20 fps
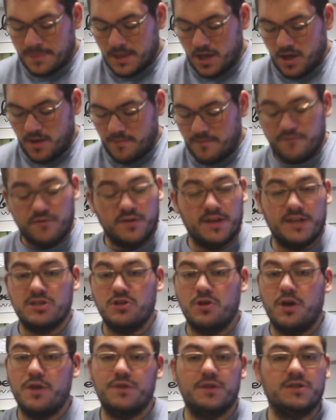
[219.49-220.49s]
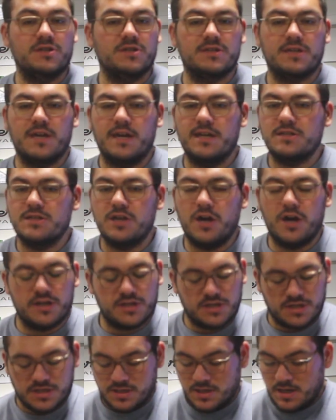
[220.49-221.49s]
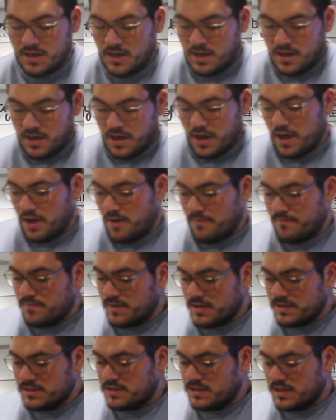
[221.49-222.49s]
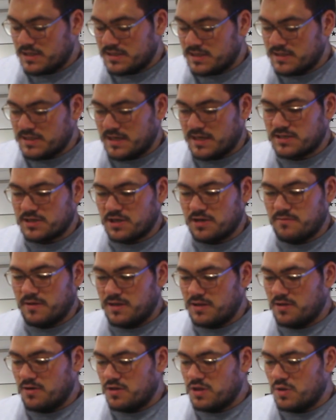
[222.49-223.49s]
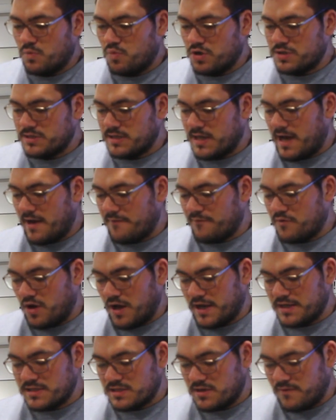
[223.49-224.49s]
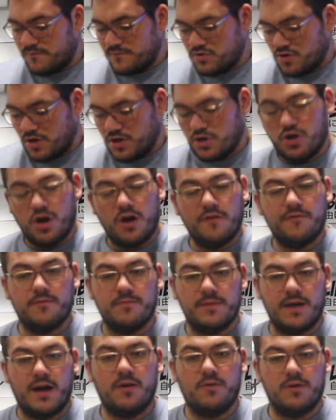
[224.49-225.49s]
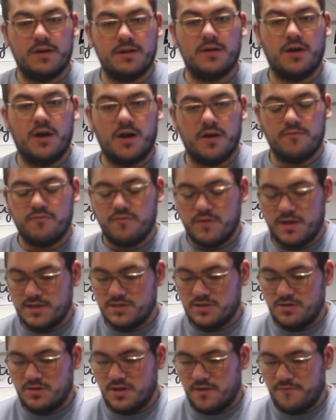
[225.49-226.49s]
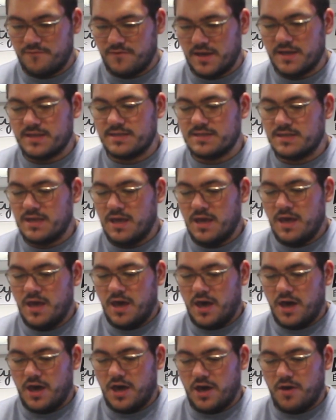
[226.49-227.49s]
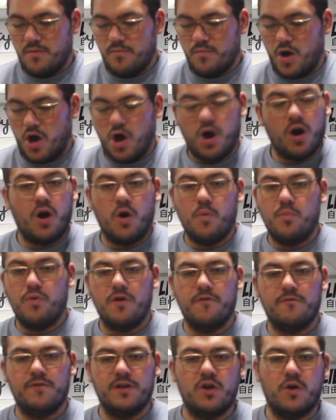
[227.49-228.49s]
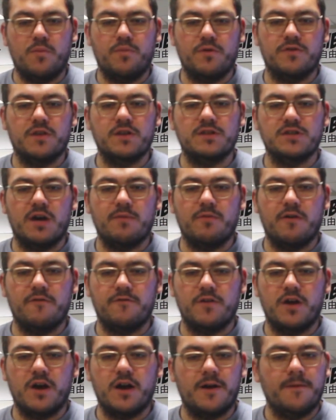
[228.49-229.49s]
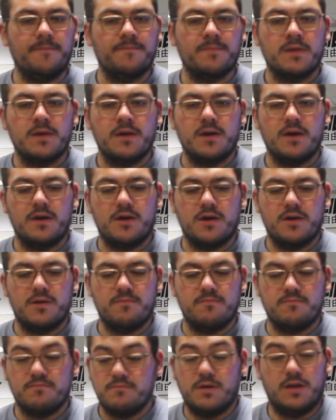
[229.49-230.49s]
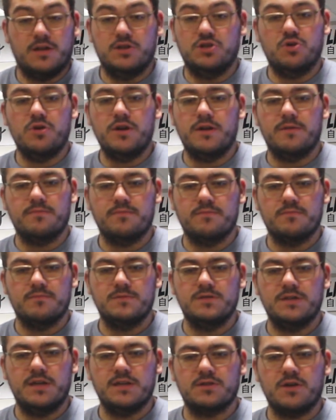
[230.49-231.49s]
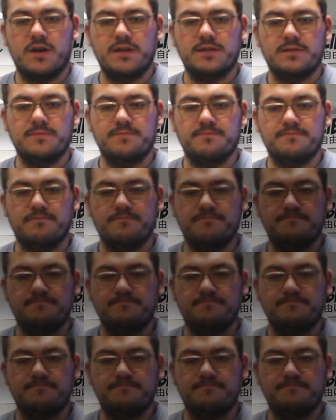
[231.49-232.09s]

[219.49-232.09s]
If you need to know anything, just get in touch. This intake is going to be the one to have, guys. I've tried a lot of them now, and I really do love this. I'll put a video up of the turbo flutter. Enjoy. Cheers, guys.